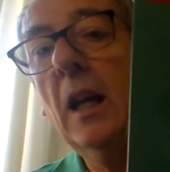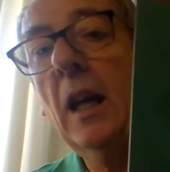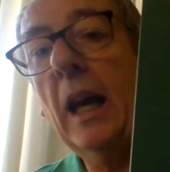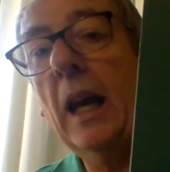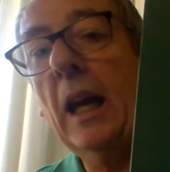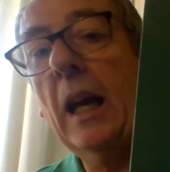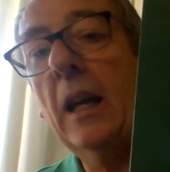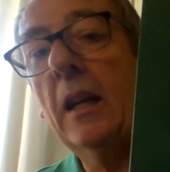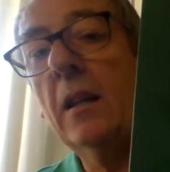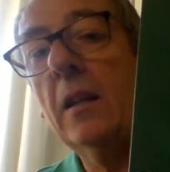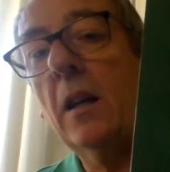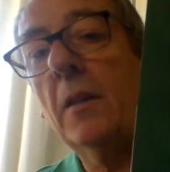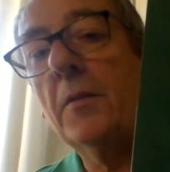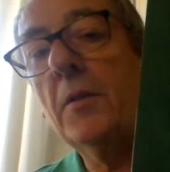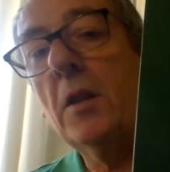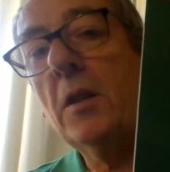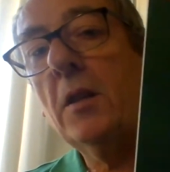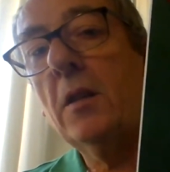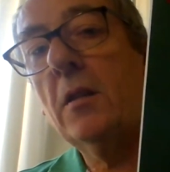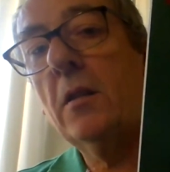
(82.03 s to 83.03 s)
and I've
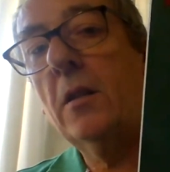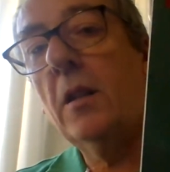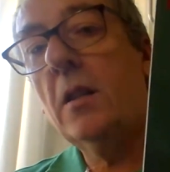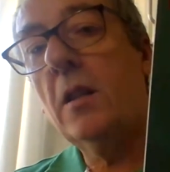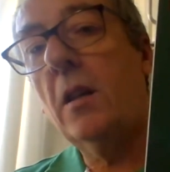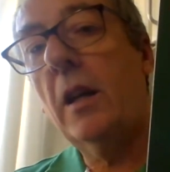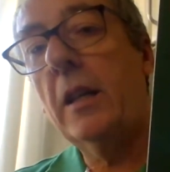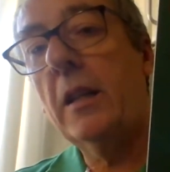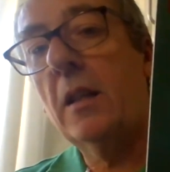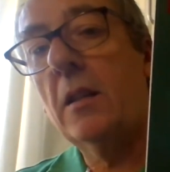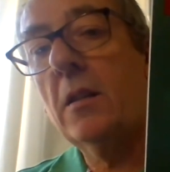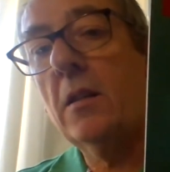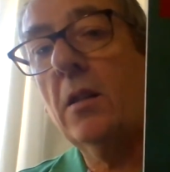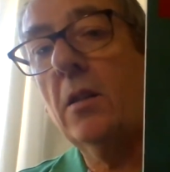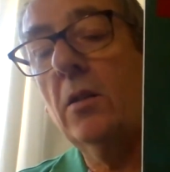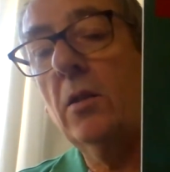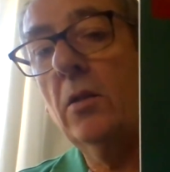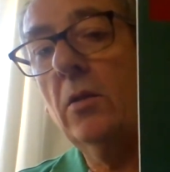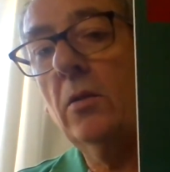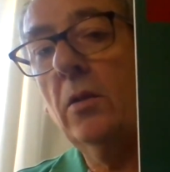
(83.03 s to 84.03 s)
just decided
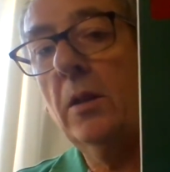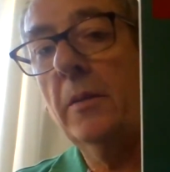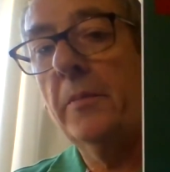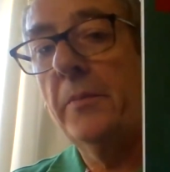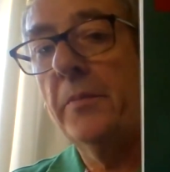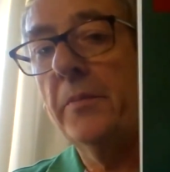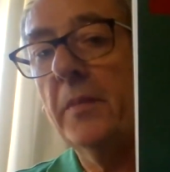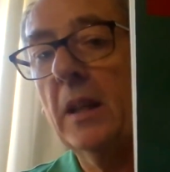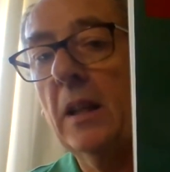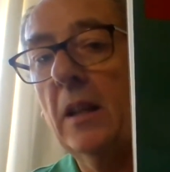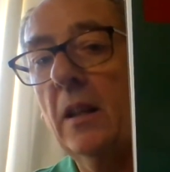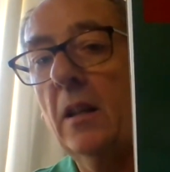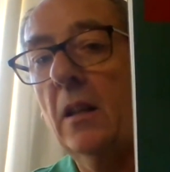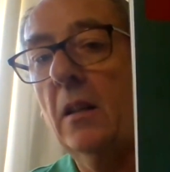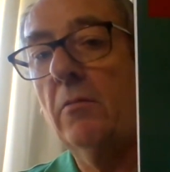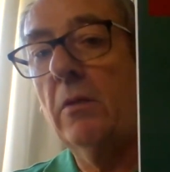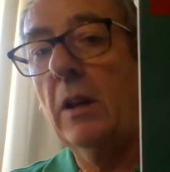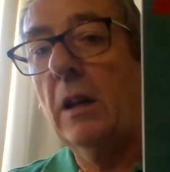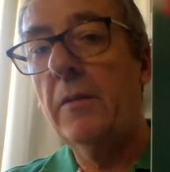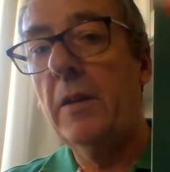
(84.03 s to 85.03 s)
to
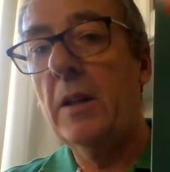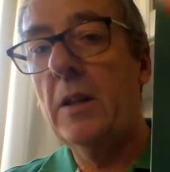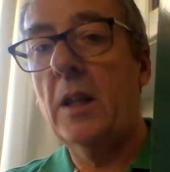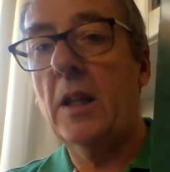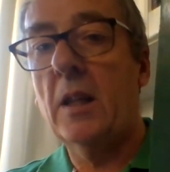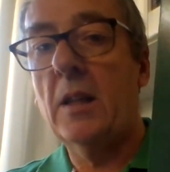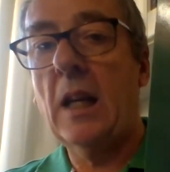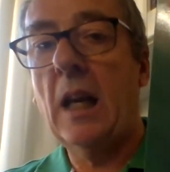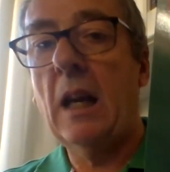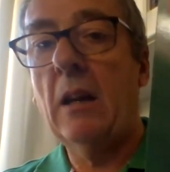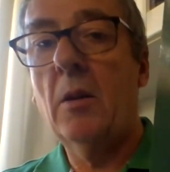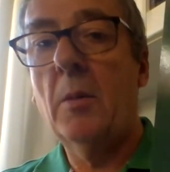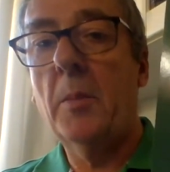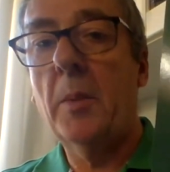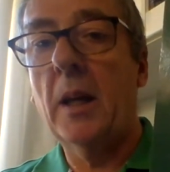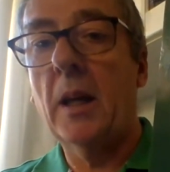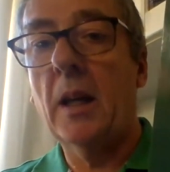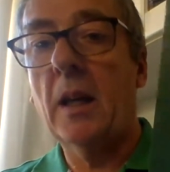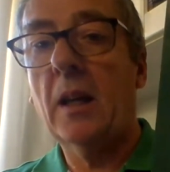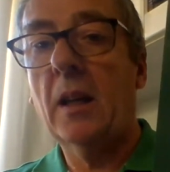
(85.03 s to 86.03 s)
revisit
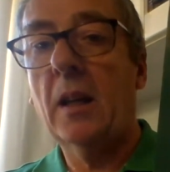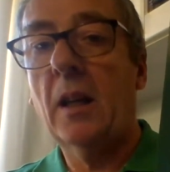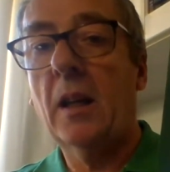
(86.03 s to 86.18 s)
Arabic.